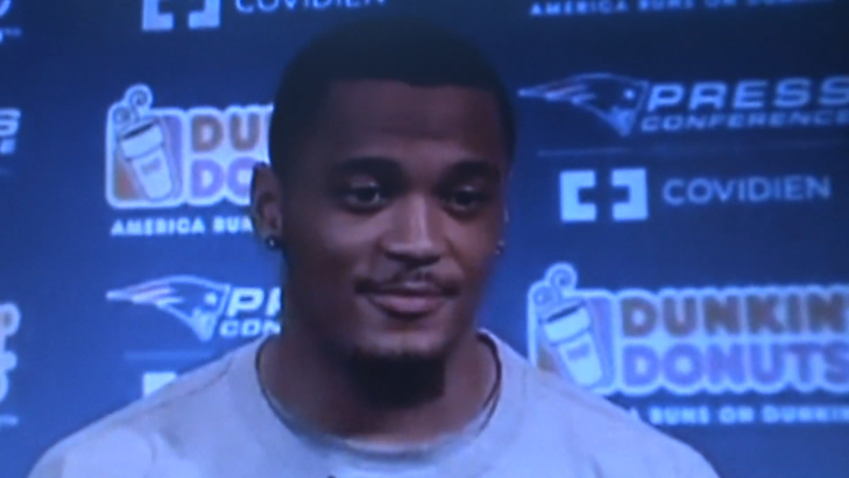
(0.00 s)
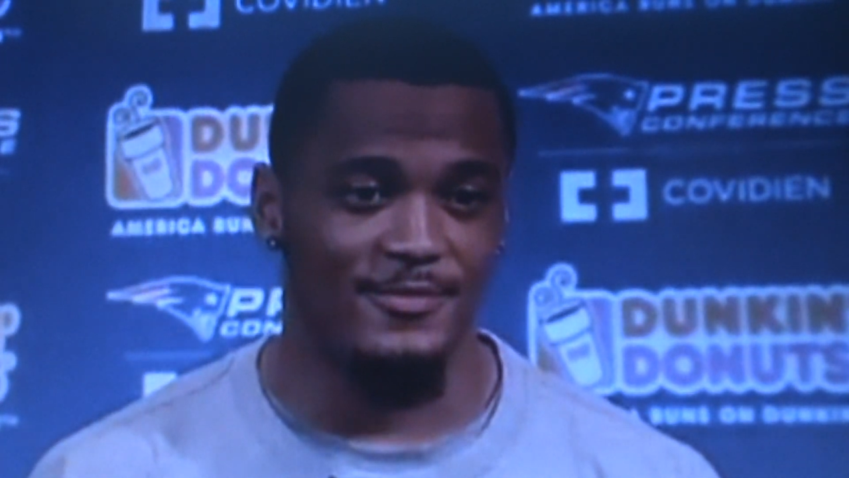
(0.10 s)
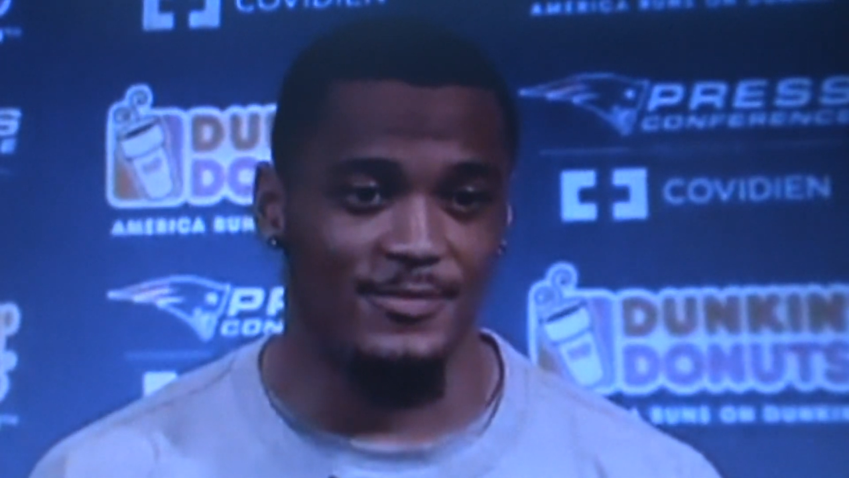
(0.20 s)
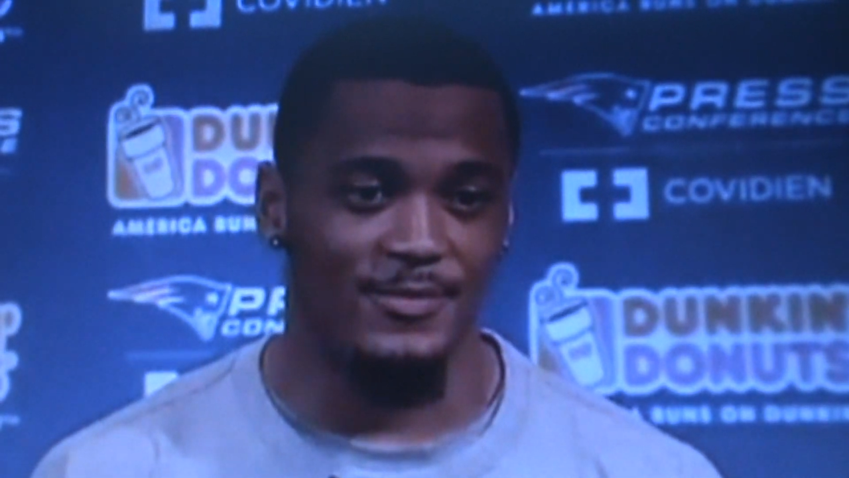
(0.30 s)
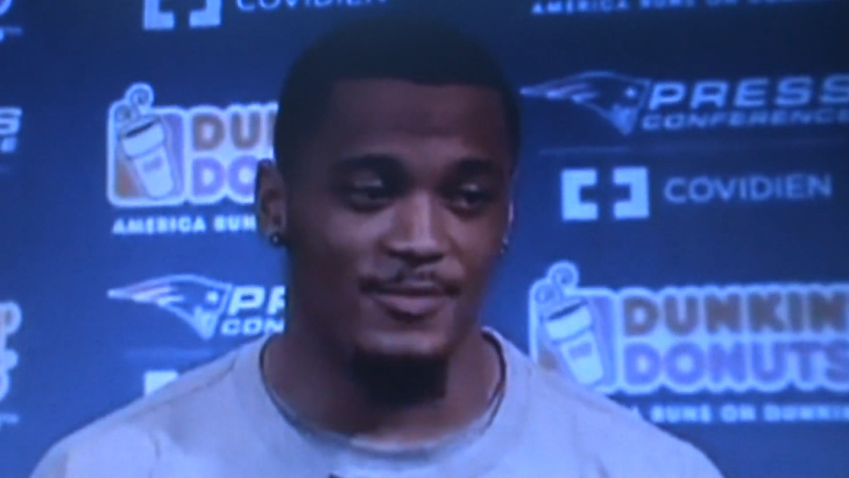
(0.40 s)

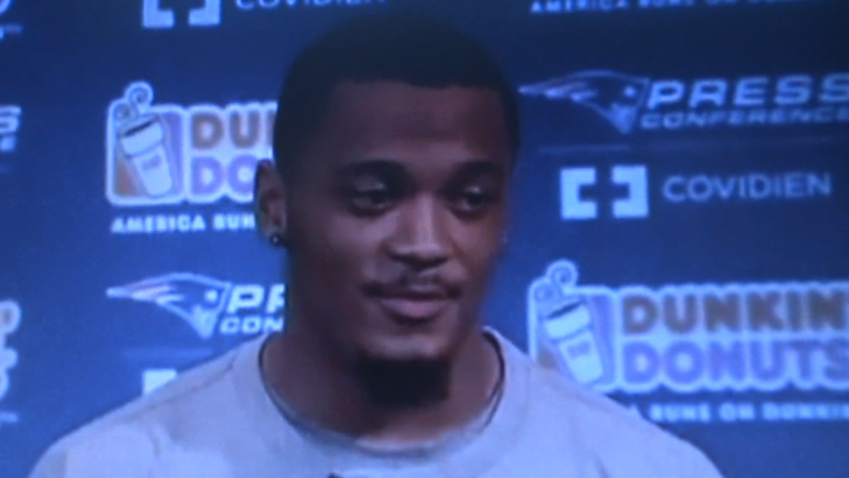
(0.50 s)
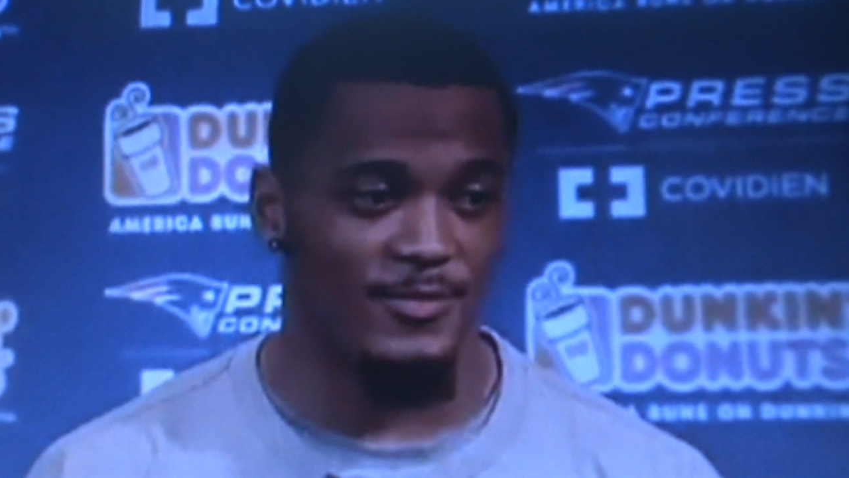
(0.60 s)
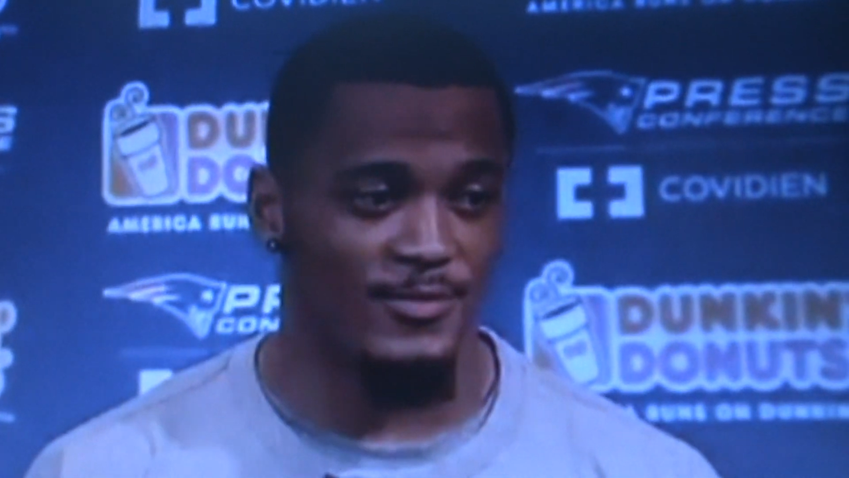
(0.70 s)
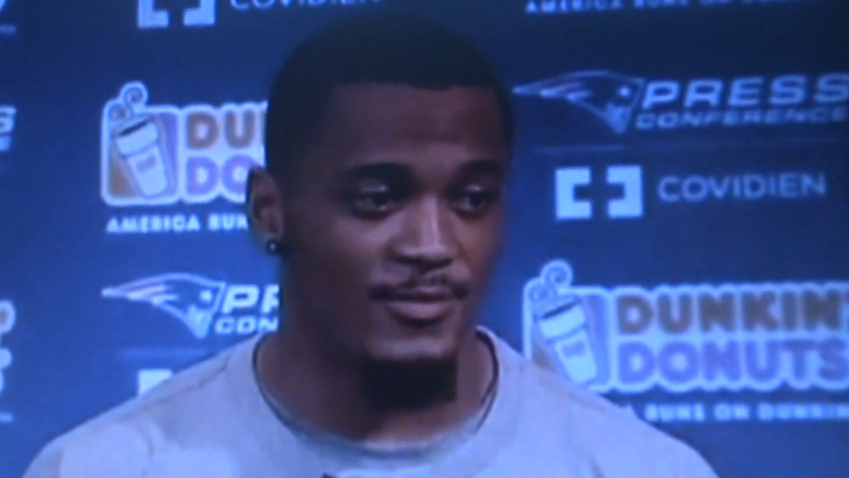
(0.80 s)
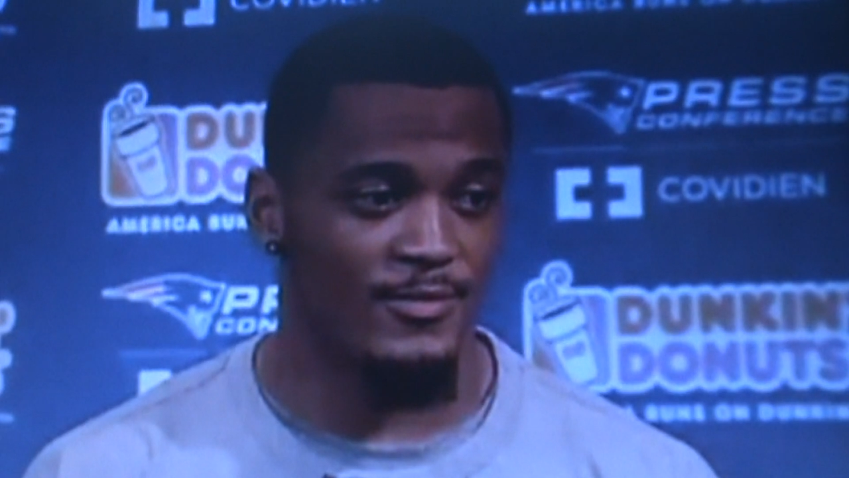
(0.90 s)

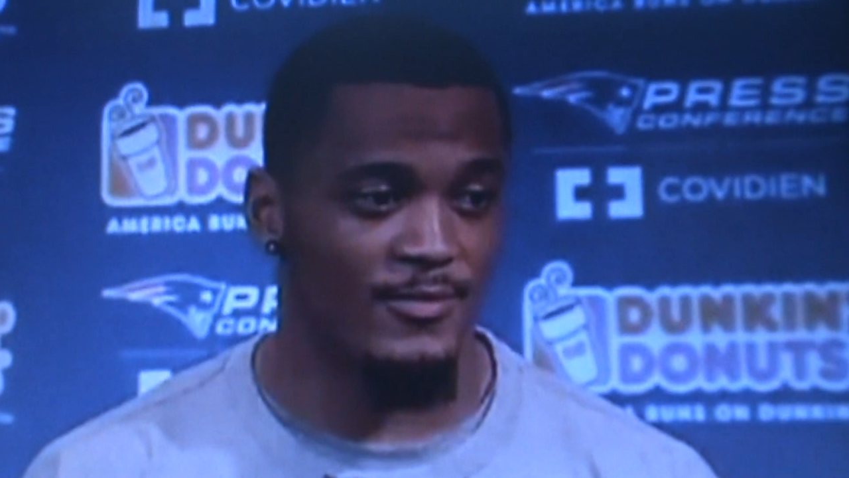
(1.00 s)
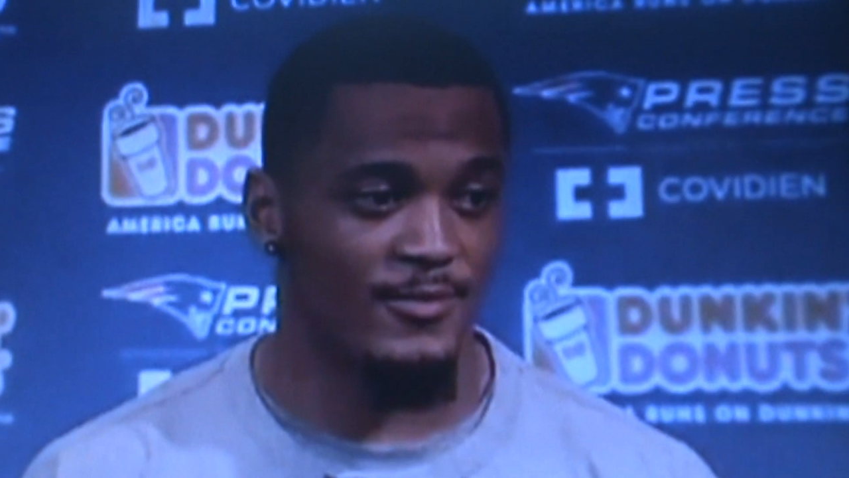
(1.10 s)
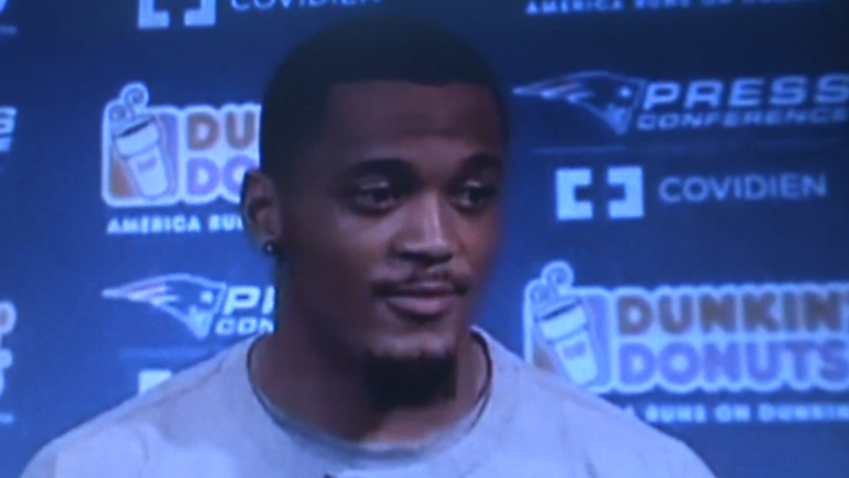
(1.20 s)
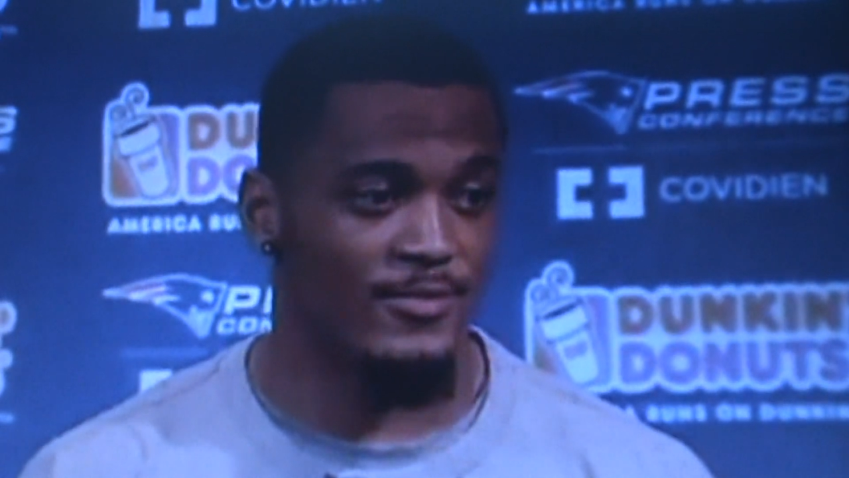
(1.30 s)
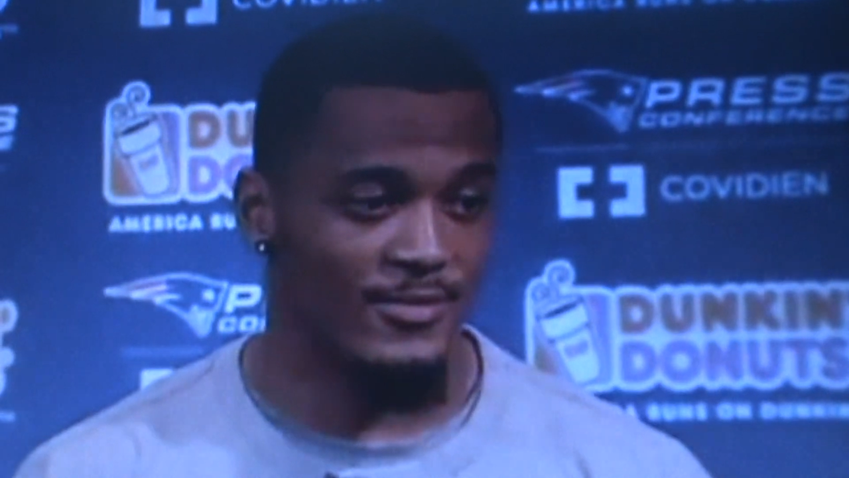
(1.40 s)

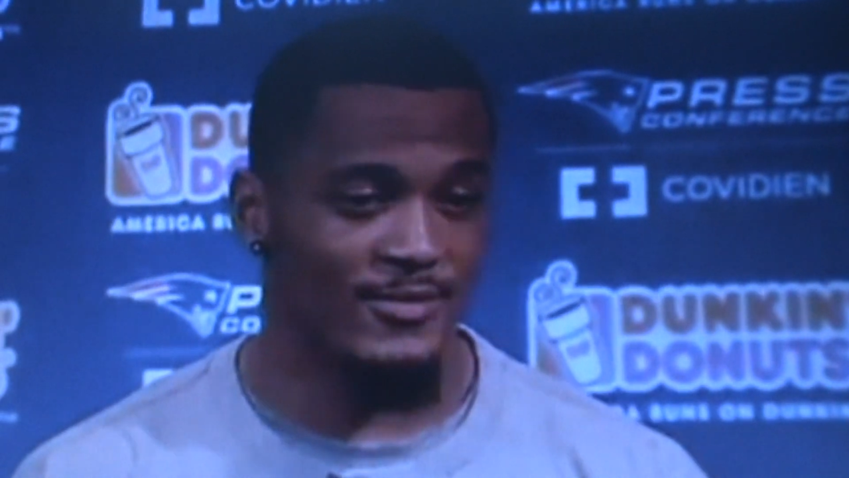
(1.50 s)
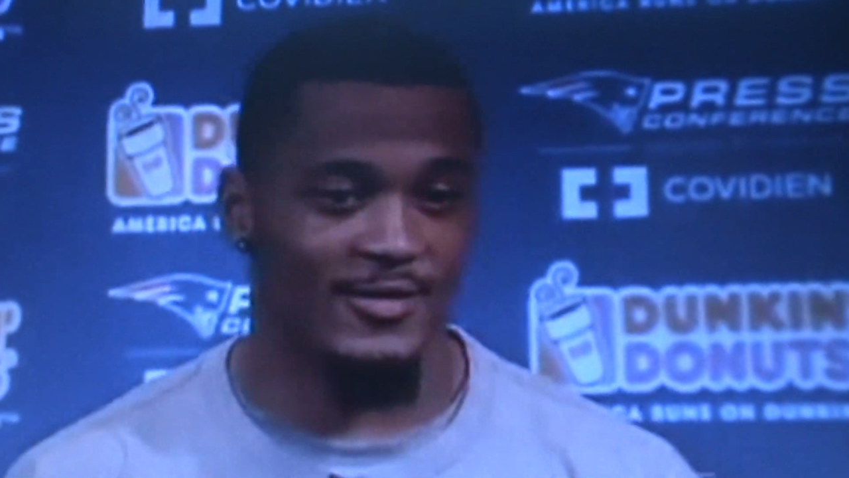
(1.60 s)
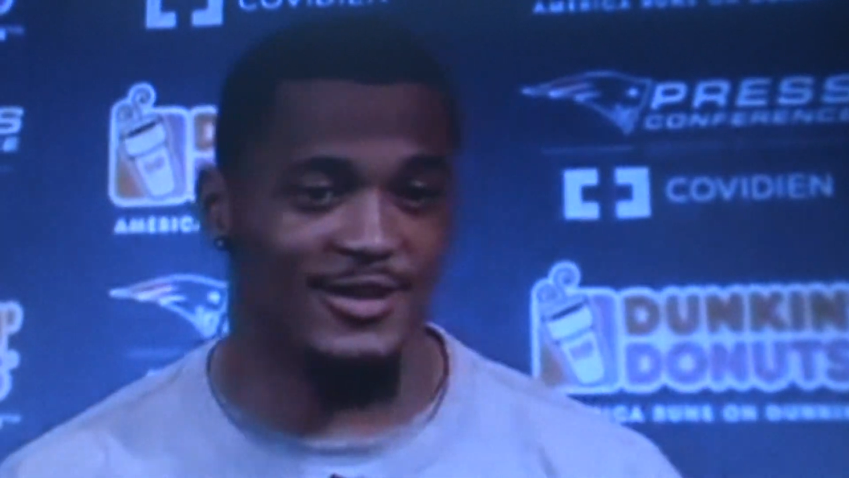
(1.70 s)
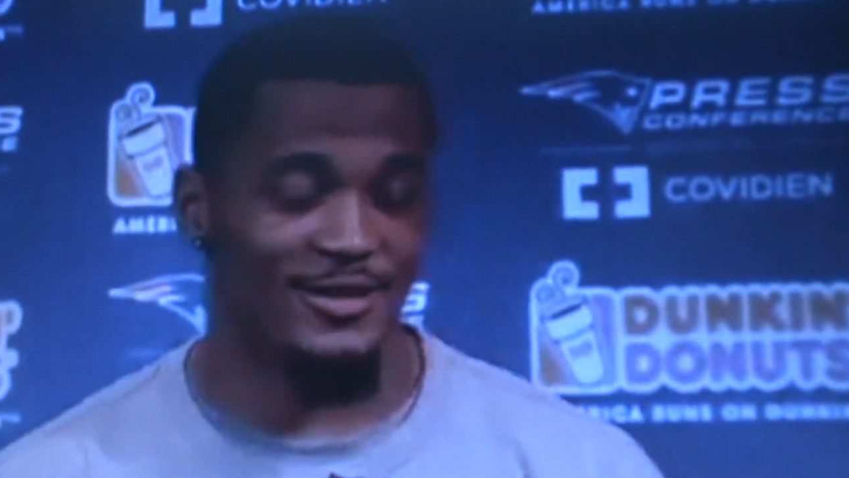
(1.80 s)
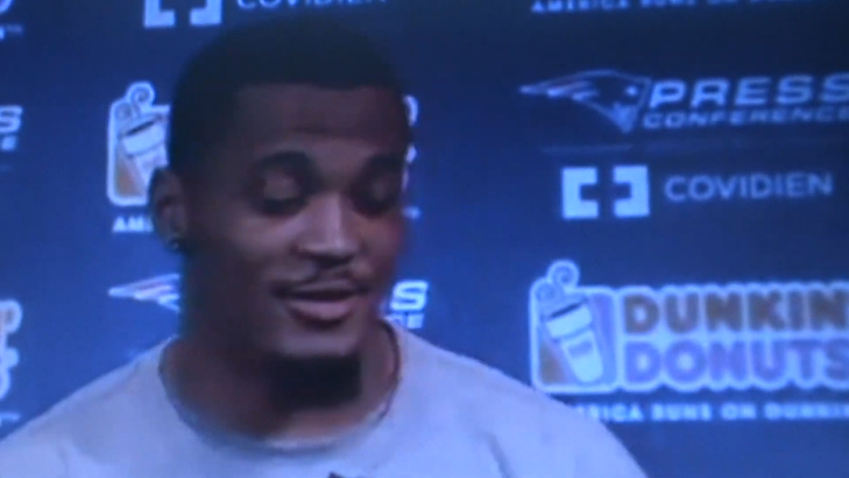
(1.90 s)

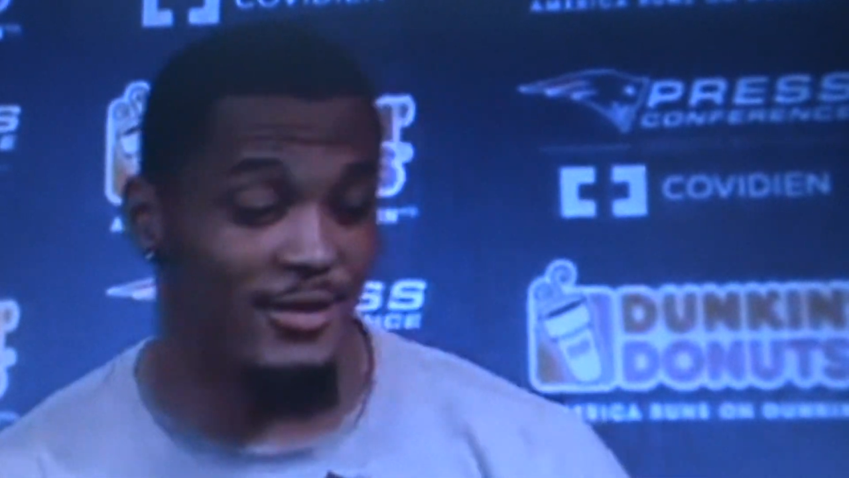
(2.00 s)
That's